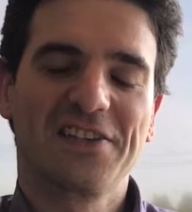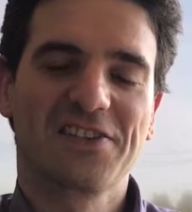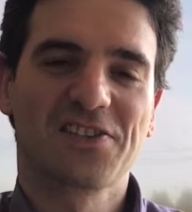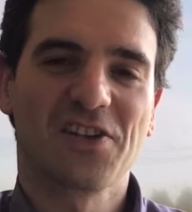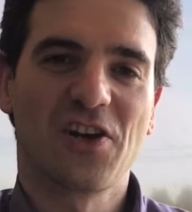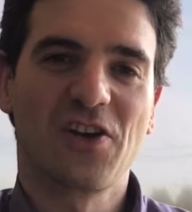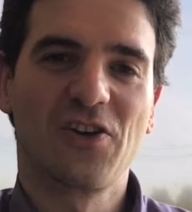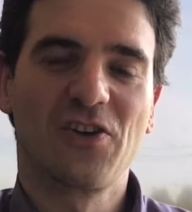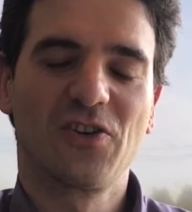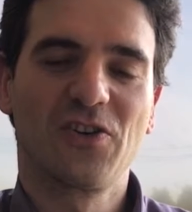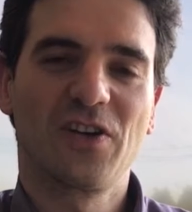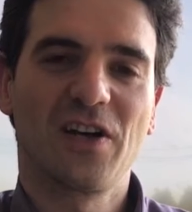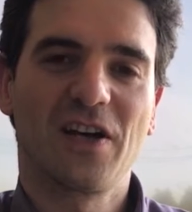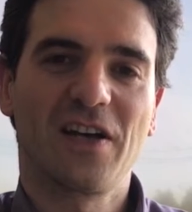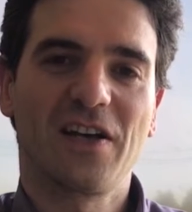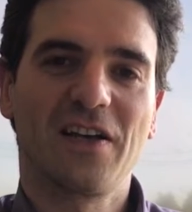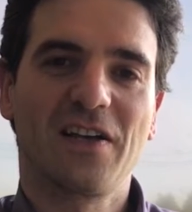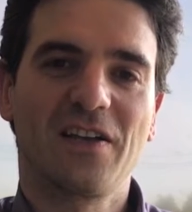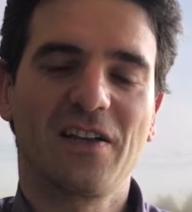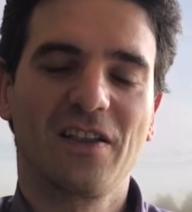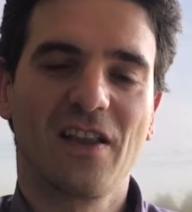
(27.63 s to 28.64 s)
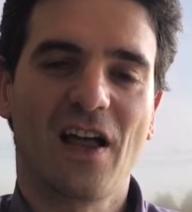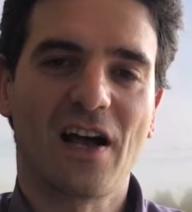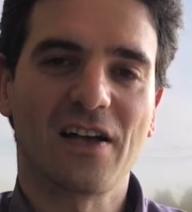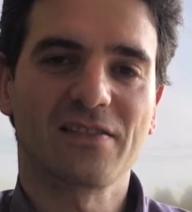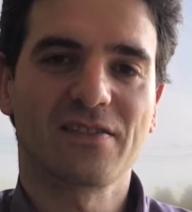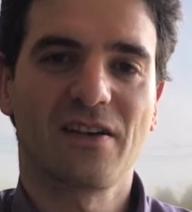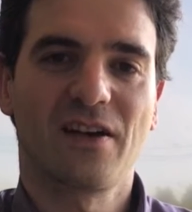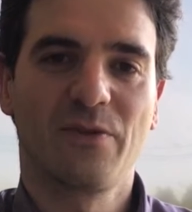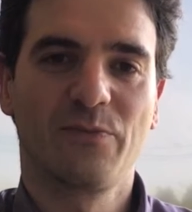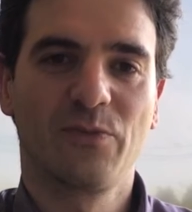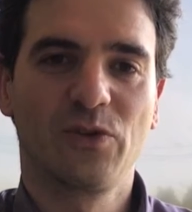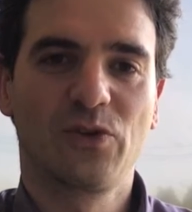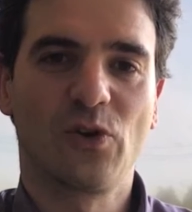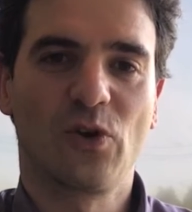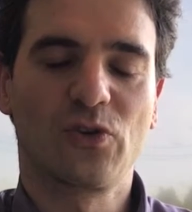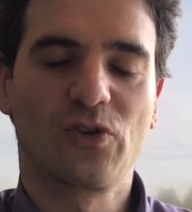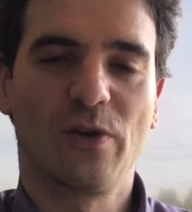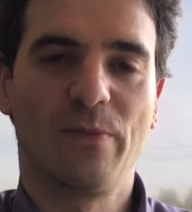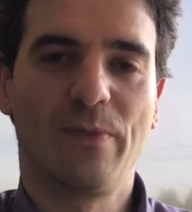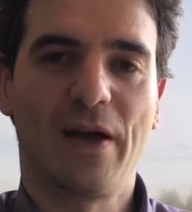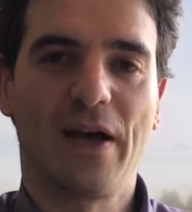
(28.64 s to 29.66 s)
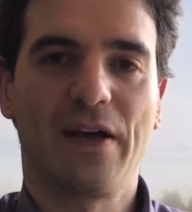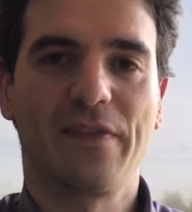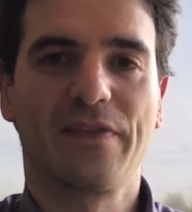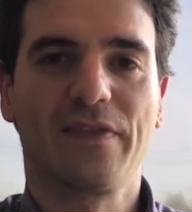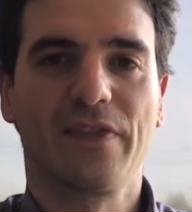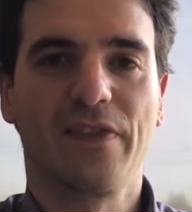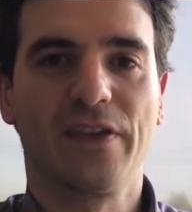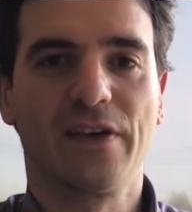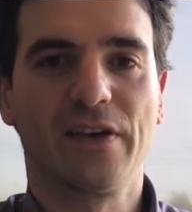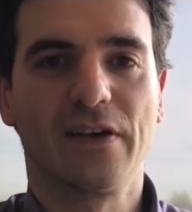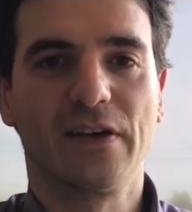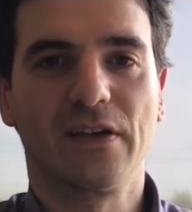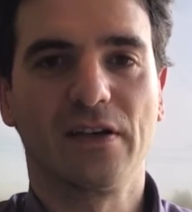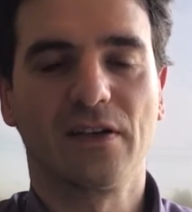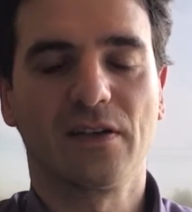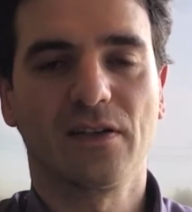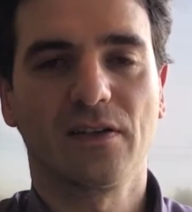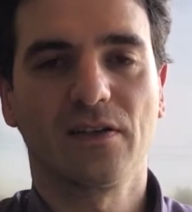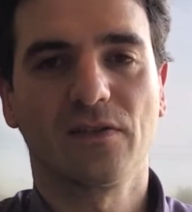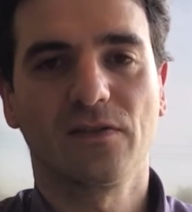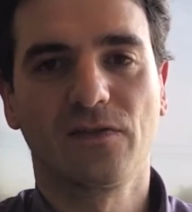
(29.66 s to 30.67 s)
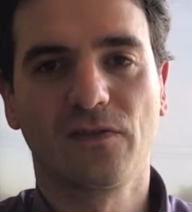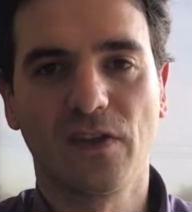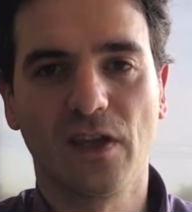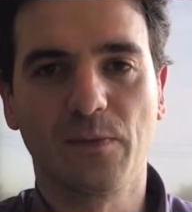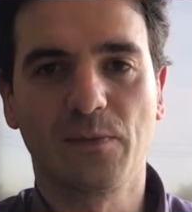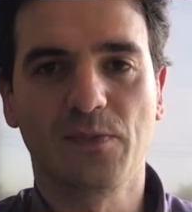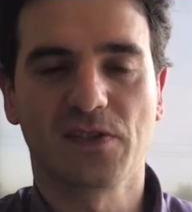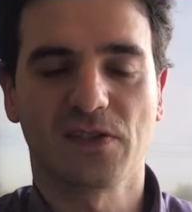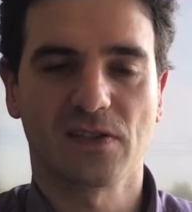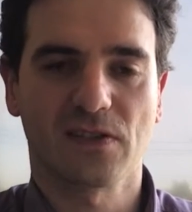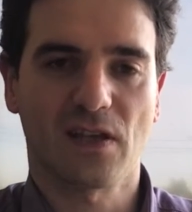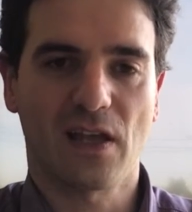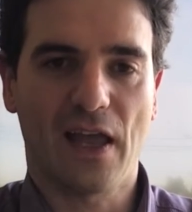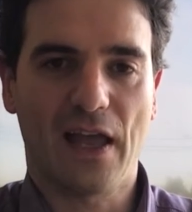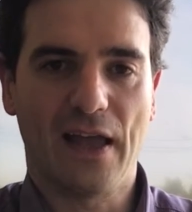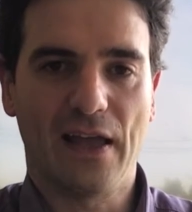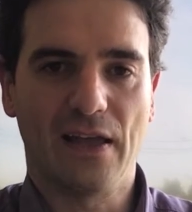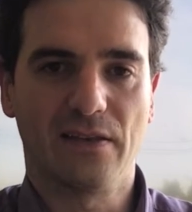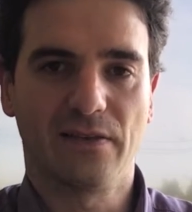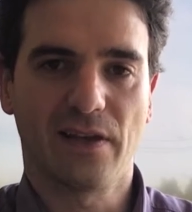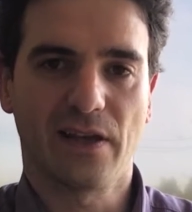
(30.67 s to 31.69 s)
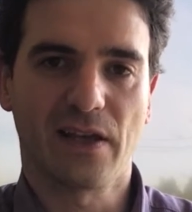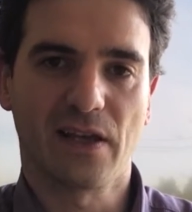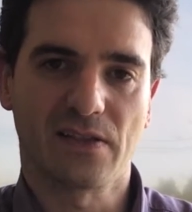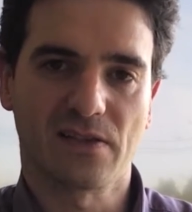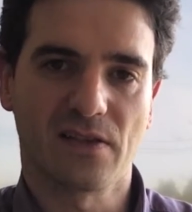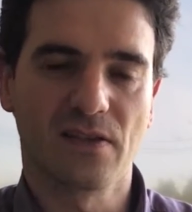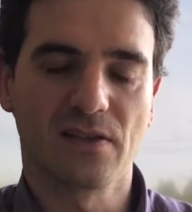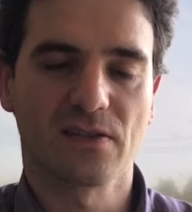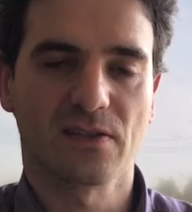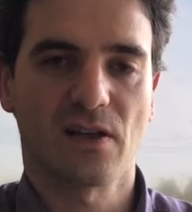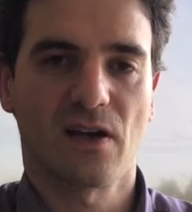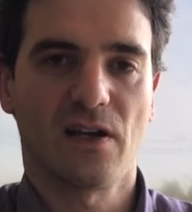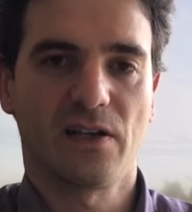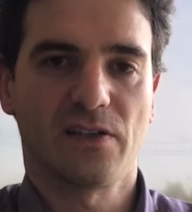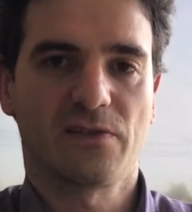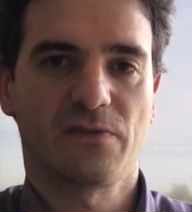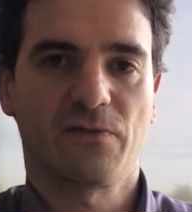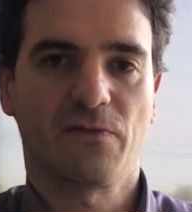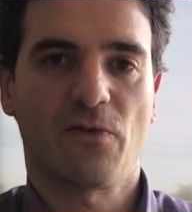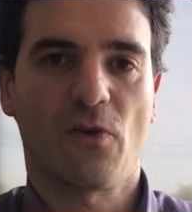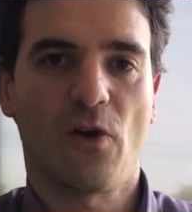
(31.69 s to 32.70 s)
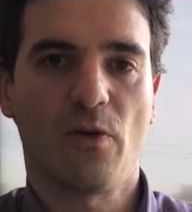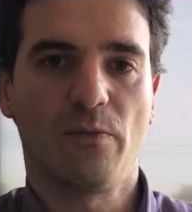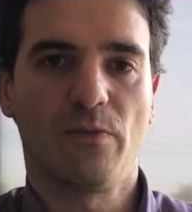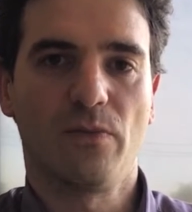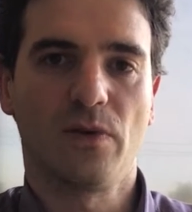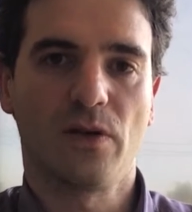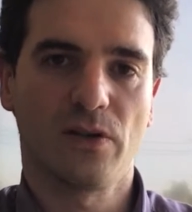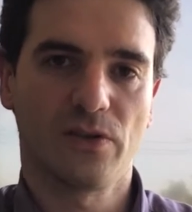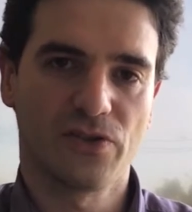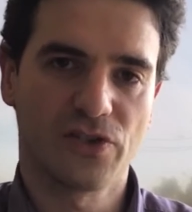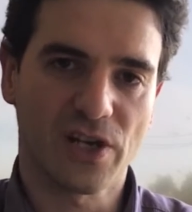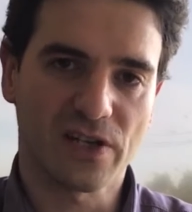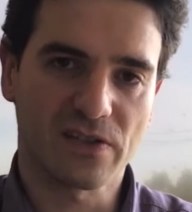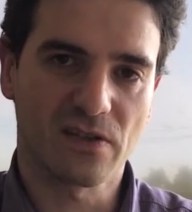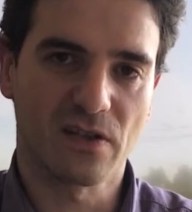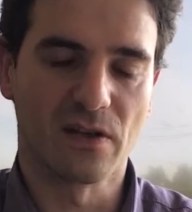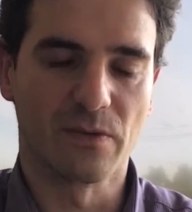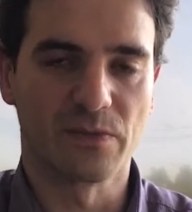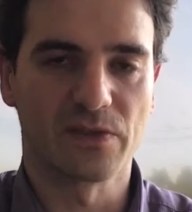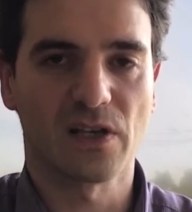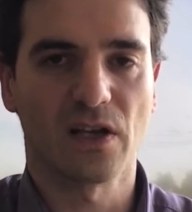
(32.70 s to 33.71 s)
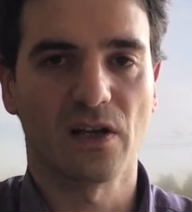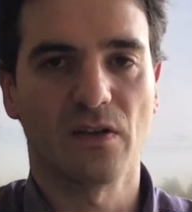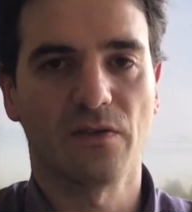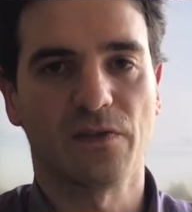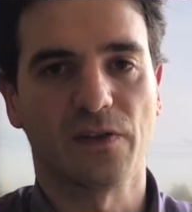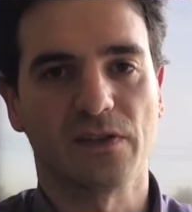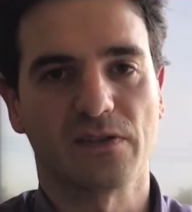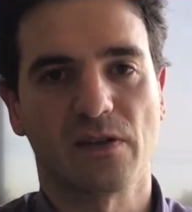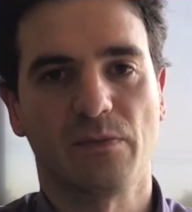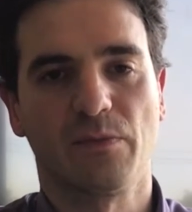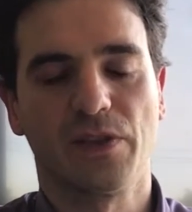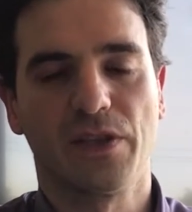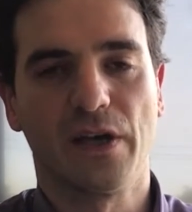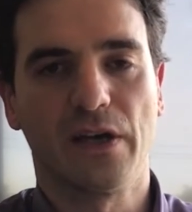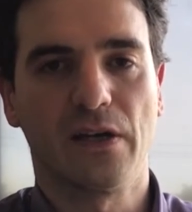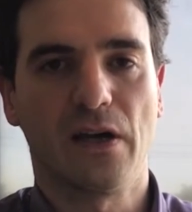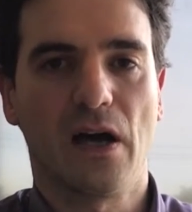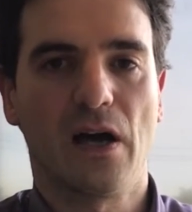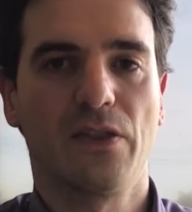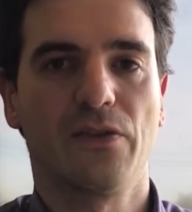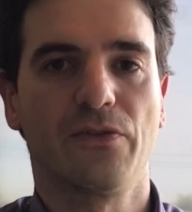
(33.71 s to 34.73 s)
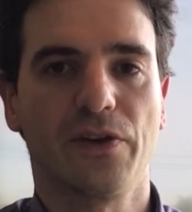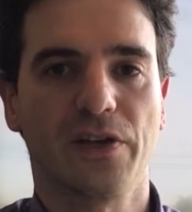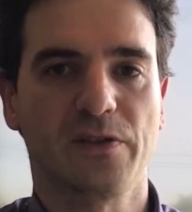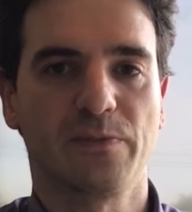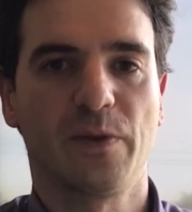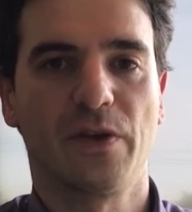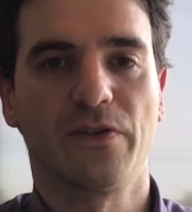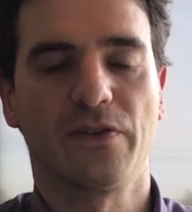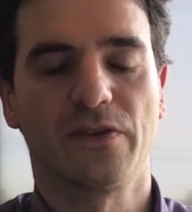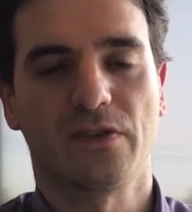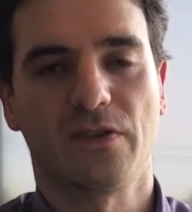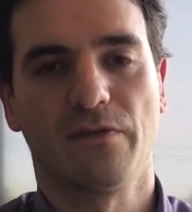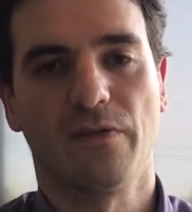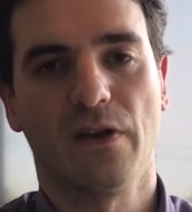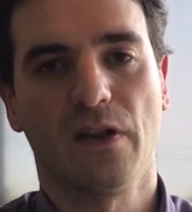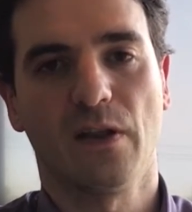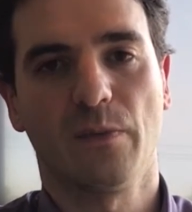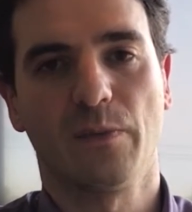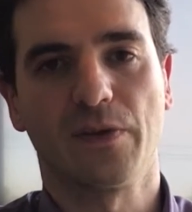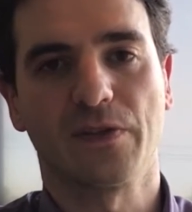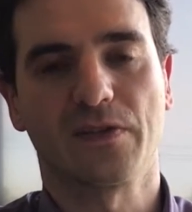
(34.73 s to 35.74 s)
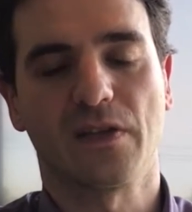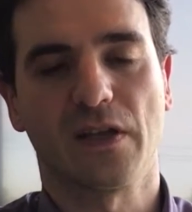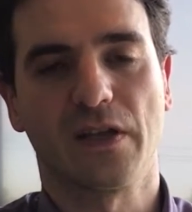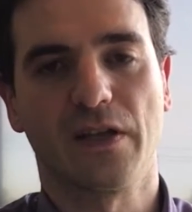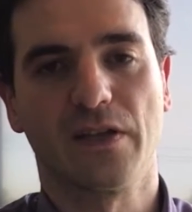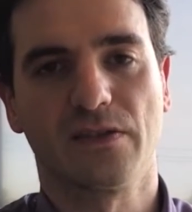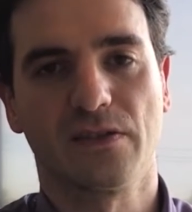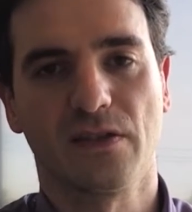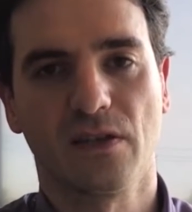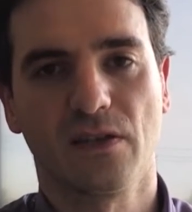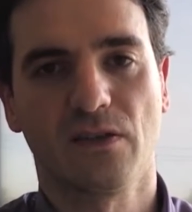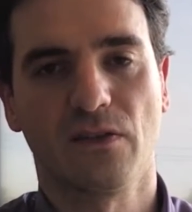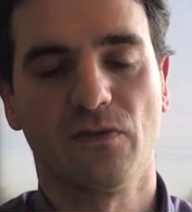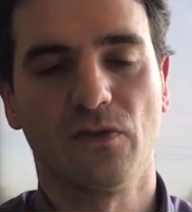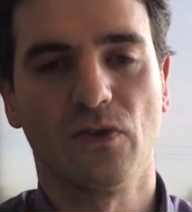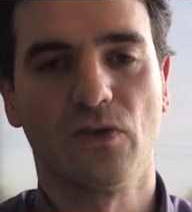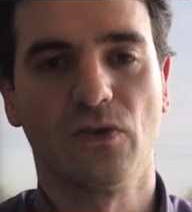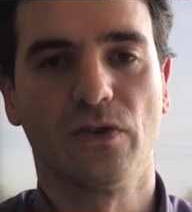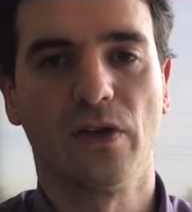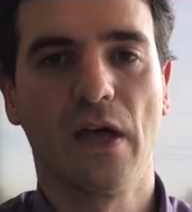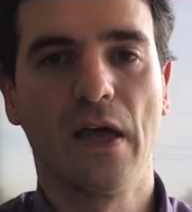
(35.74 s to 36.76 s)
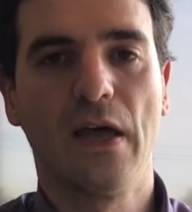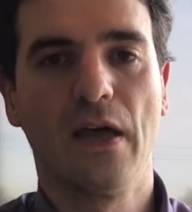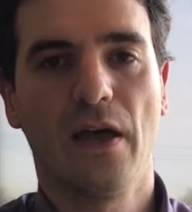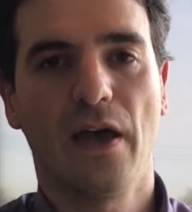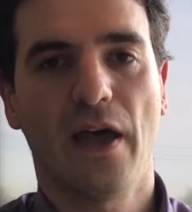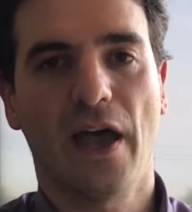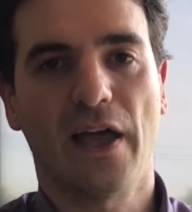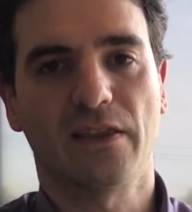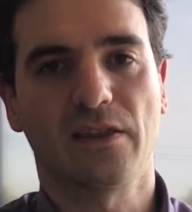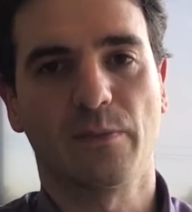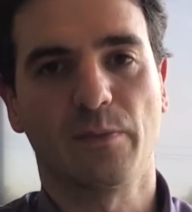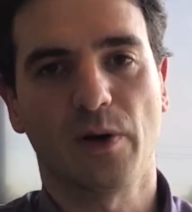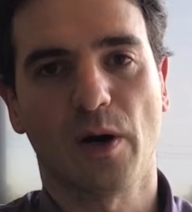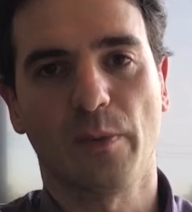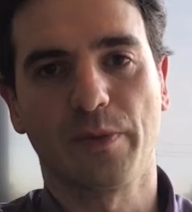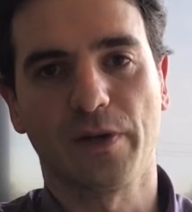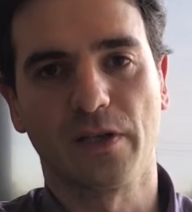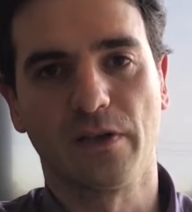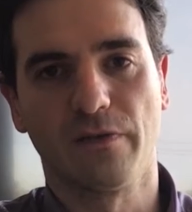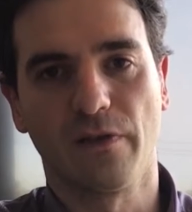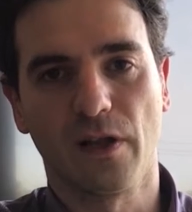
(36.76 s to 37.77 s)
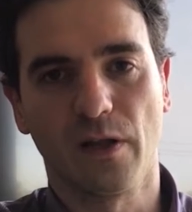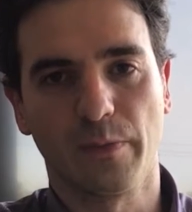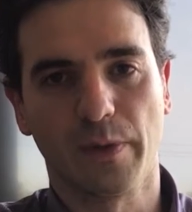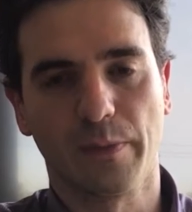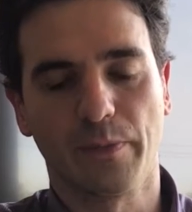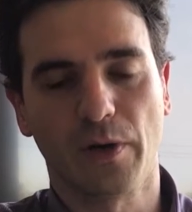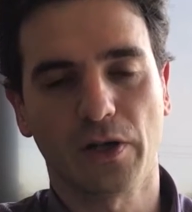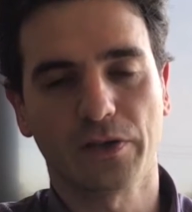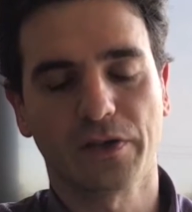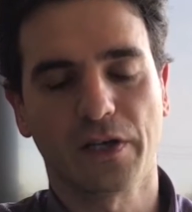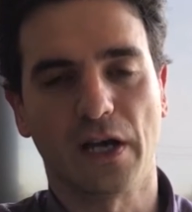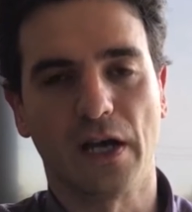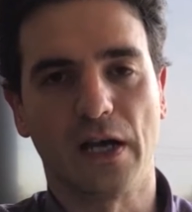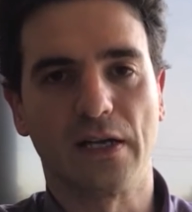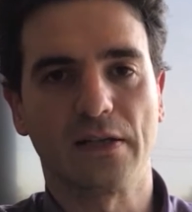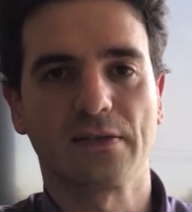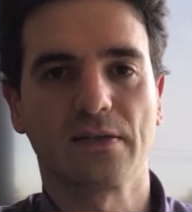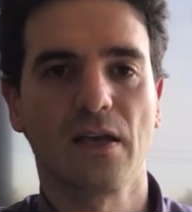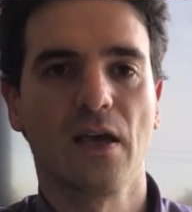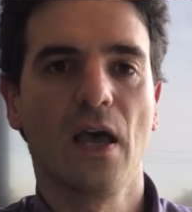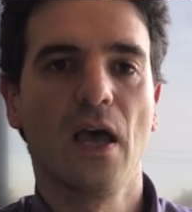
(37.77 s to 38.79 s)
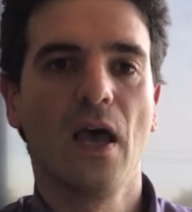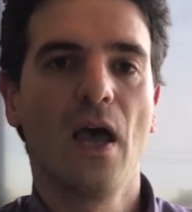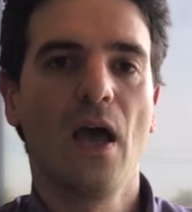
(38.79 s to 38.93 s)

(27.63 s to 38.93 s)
So last time we talked about the tips and I guess insights from Justin himself and some of the other experienced developers that he's interviewed at the Property Developer Podcast